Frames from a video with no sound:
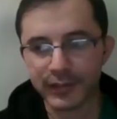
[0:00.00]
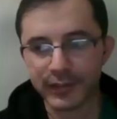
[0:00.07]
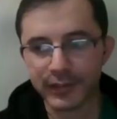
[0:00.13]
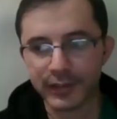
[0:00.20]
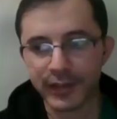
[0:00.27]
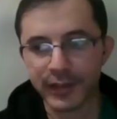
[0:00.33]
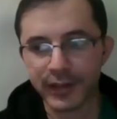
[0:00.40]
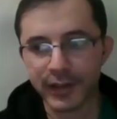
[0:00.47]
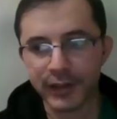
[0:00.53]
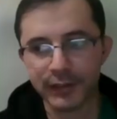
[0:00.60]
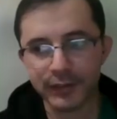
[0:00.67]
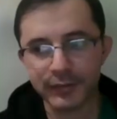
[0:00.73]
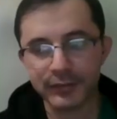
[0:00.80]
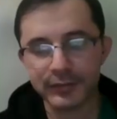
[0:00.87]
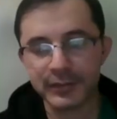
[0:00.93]
I
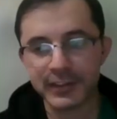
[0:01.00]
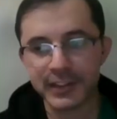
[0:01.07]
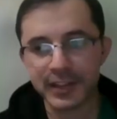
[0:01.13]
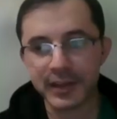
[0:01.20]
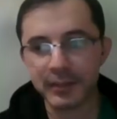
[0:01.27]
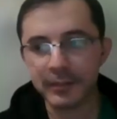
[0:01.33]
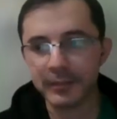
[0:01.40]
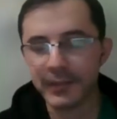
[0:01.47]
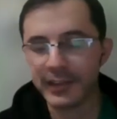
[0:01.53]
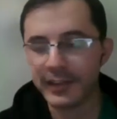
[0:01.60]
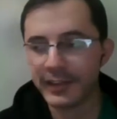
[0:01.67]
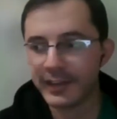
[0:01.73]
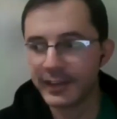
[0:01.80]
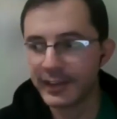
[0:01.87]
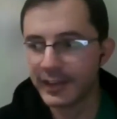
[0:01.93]
have some
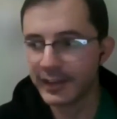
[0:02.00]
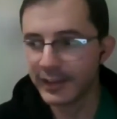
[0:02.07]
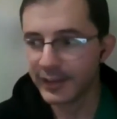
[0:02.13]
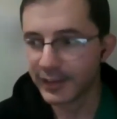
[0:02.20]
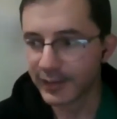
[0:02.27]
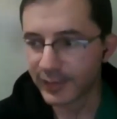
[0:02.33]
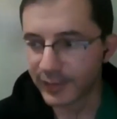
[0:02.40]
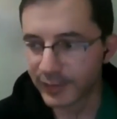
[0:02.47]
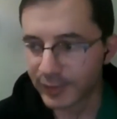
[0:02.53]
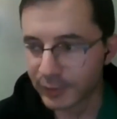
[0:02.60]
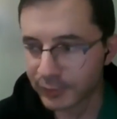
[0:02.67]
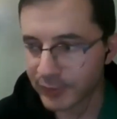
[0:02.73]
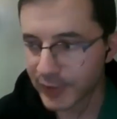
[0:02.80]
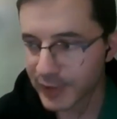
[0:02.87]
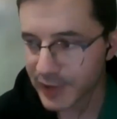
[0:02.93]

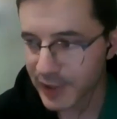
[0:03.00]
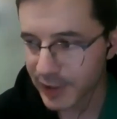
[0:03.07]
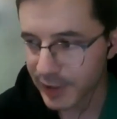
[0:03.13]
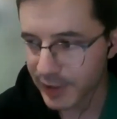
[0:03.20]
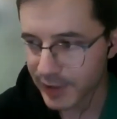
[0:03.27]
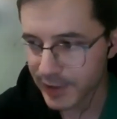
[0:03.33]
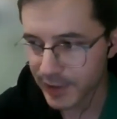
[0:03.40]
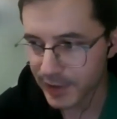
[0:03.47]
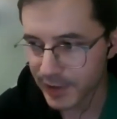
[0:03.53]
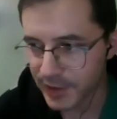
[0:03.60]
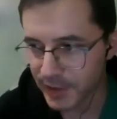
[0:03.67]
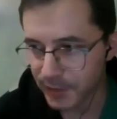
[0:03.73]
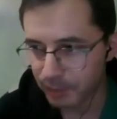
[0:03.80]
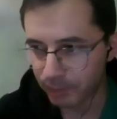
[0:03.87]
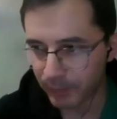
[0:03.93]
of these
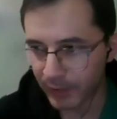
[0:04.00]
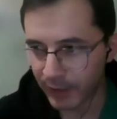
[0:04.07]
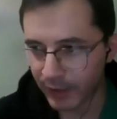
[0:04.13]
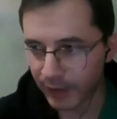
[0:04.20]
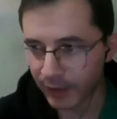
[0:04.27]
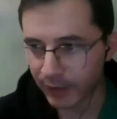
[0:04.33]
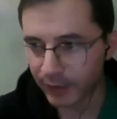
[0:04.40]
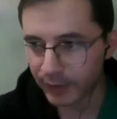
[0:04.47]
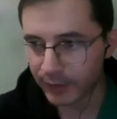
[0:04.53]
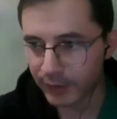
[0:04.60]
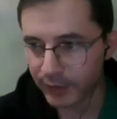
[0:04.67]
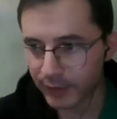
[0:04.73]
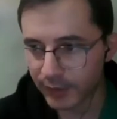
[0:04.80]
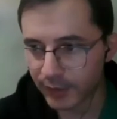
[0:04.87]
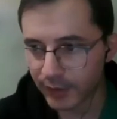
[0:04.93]
cases, and
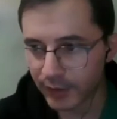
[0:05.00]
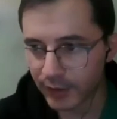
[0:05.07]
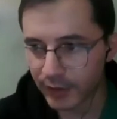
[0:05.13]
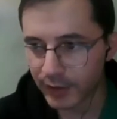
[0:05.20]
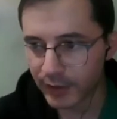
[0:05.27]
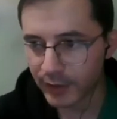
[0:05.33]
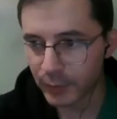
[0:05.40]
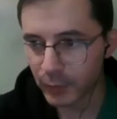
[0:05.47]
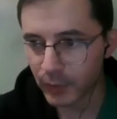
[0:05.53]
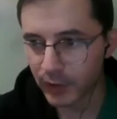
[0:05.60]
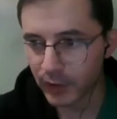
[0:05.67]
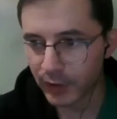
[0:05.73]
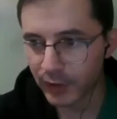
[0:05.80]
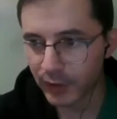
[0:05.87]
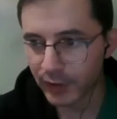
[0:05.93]
I
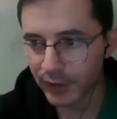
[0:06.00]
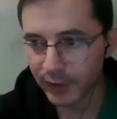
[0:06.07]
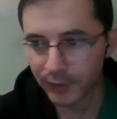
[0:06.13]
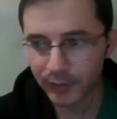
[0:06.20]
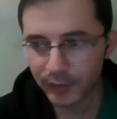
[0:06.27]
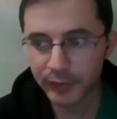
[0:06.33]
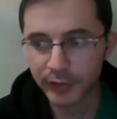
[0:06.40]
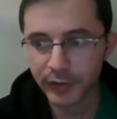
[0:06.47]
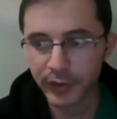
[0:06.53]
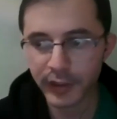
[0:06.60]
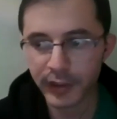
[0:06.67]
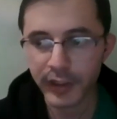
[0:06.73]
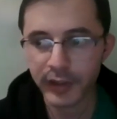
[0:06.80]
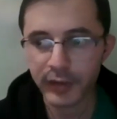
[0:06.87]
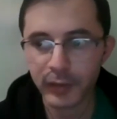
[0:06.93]
will never
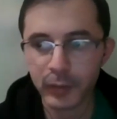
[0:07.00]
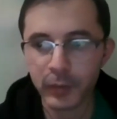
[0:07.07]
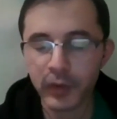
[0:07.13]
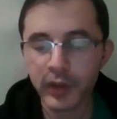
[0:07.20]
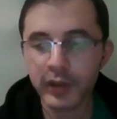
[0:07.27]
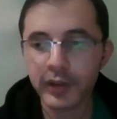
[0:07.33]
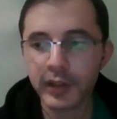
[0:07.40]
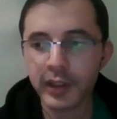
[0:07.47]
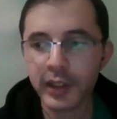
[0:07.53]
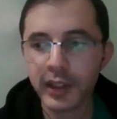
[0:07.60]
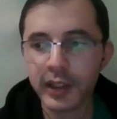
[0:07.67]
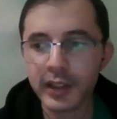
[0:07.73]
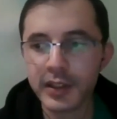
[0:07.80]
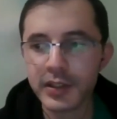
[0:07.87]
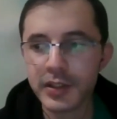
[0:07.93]
forget one
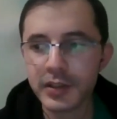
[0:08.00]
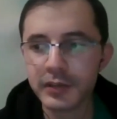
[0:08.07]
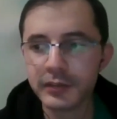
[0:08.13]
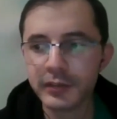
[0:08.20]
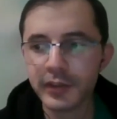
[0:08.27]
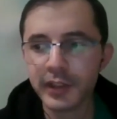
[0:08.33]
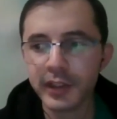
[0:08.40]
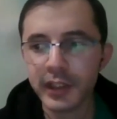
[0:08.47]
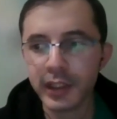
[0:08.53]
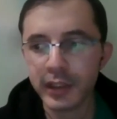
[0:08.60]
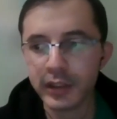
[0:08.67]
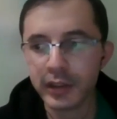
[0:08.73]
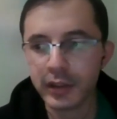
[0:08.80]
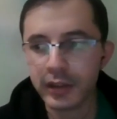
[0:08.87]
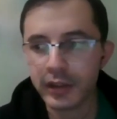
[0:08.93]
case of a
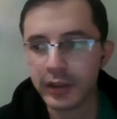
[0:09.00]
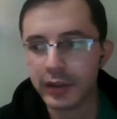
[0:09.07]
young